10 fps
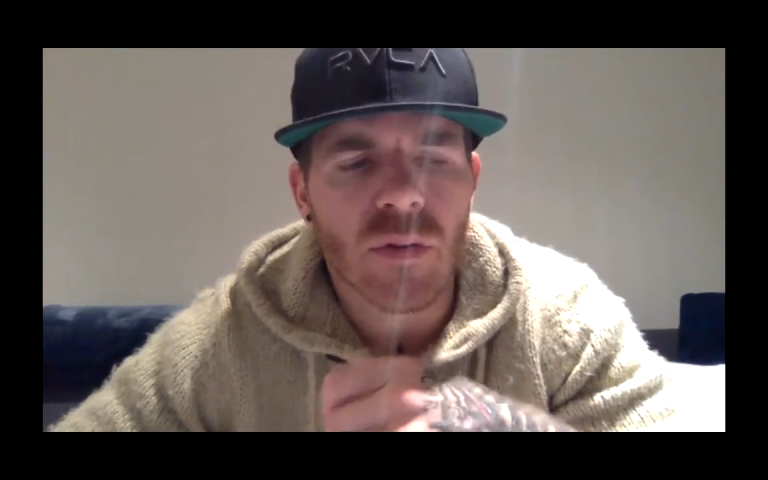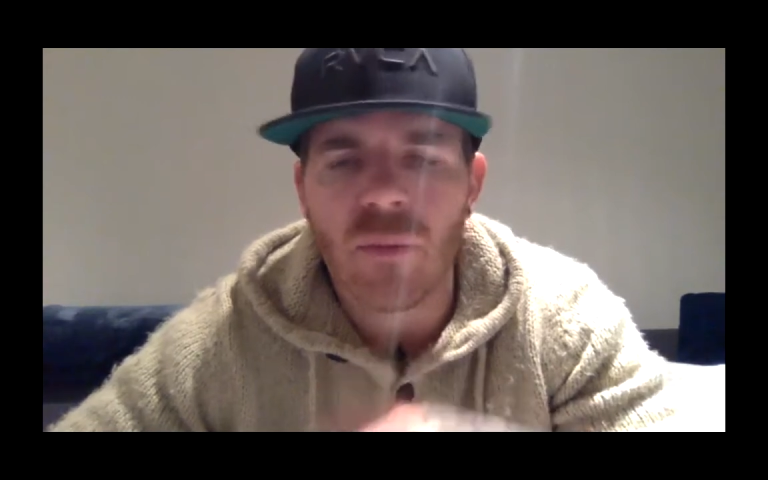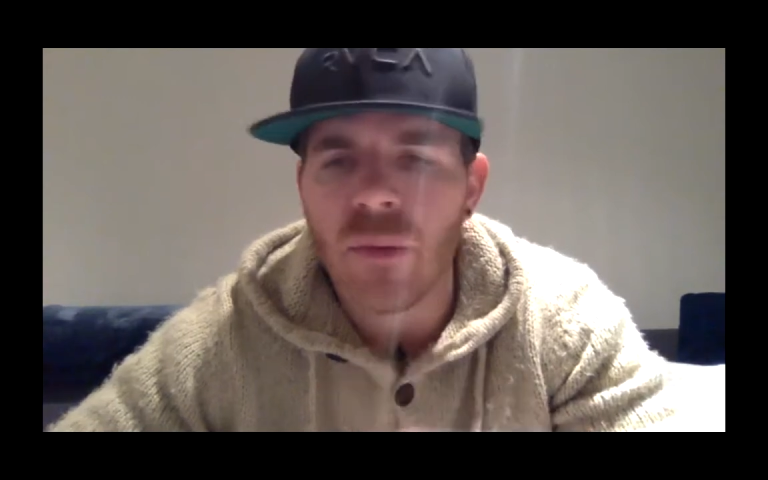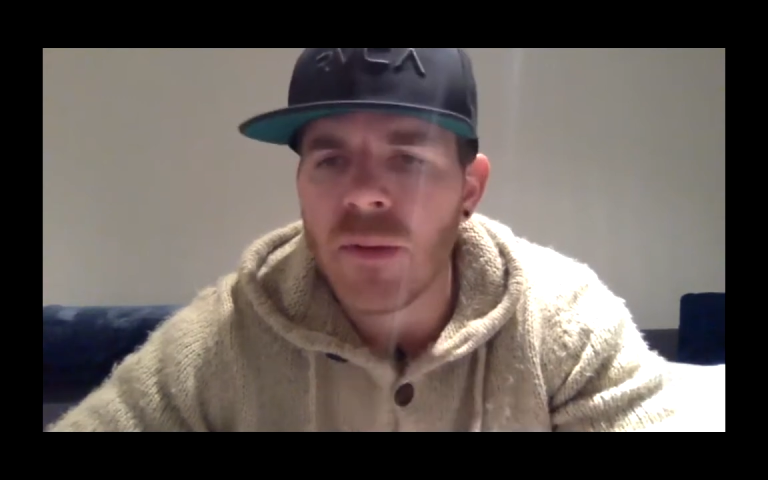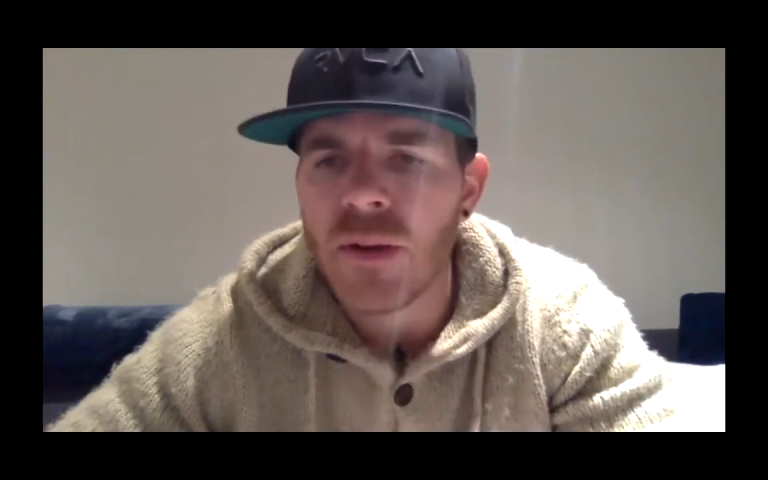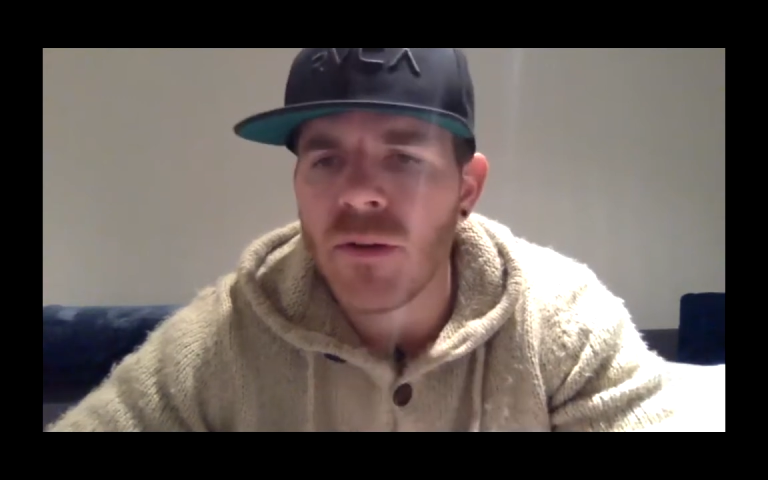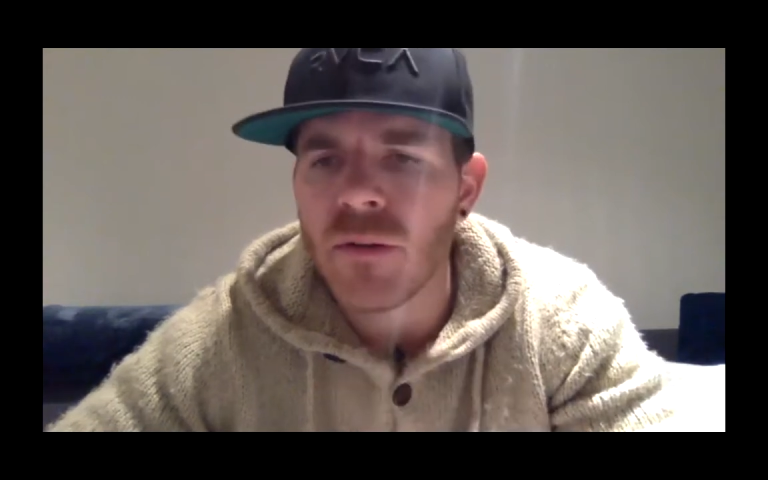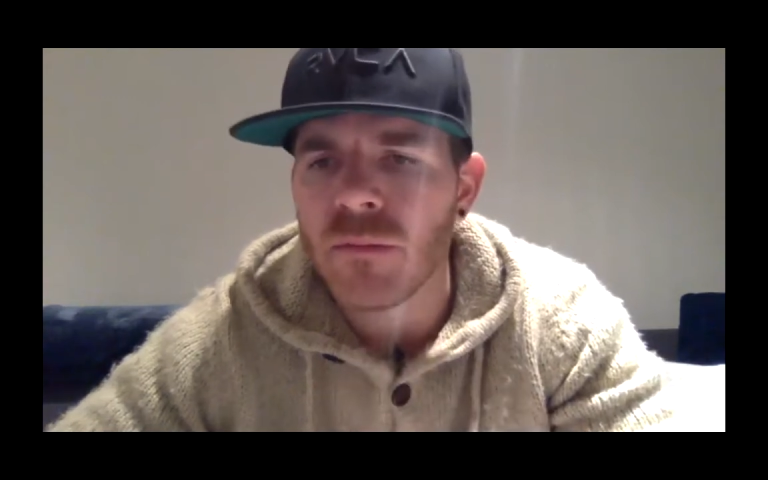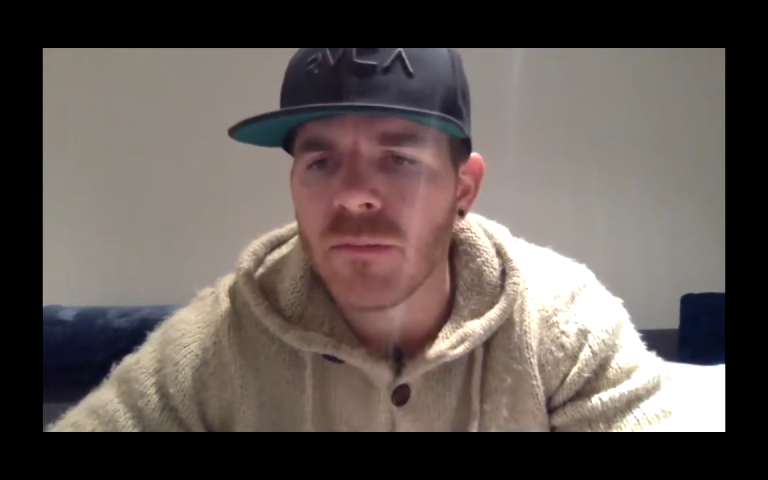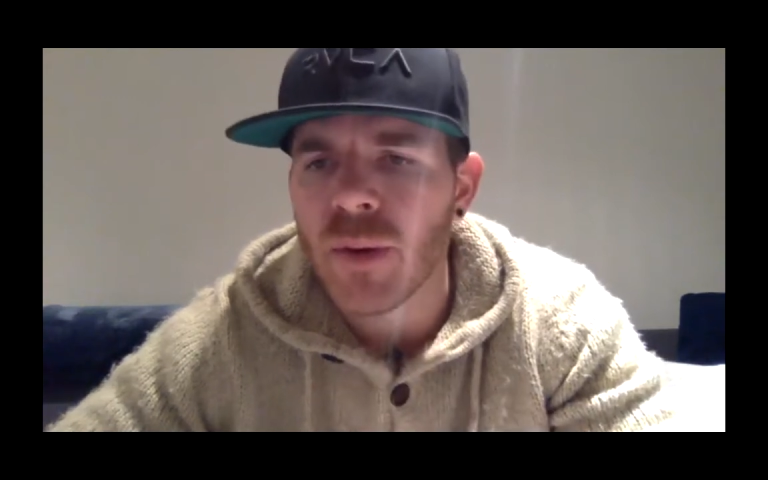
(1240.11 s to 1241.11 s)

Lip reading: no, maybe I don't.